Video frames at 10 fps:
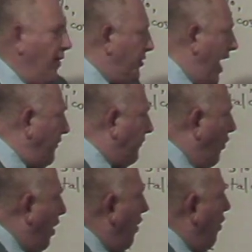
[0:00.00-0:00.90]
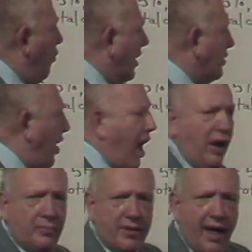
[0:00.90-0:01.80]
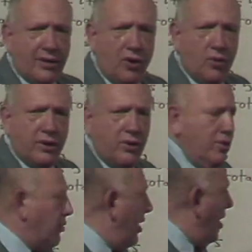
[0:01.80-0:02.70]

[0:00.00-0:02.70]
Therefore, what column does that go into?